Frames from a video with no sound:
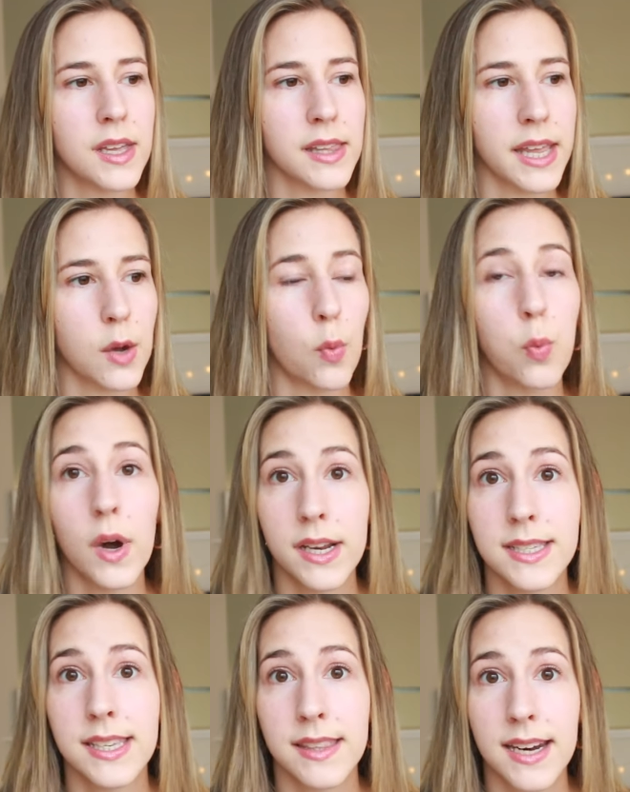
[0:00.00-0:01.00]
like, what
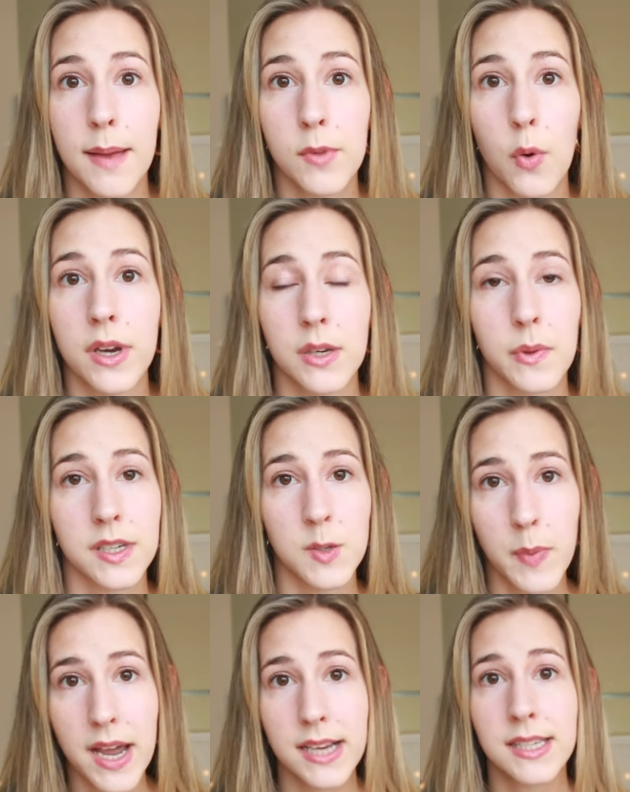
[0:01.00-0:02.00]
is it that I'm going to
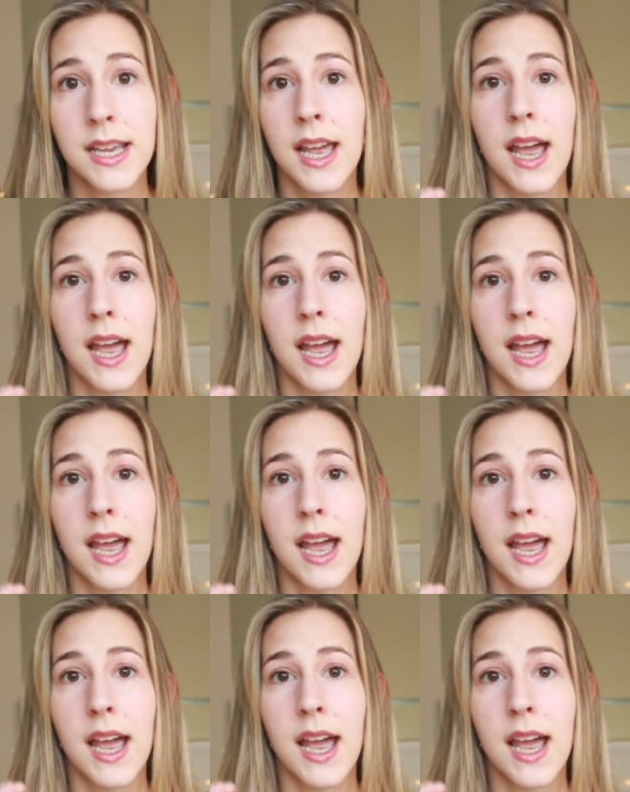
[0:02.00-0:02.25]
expect?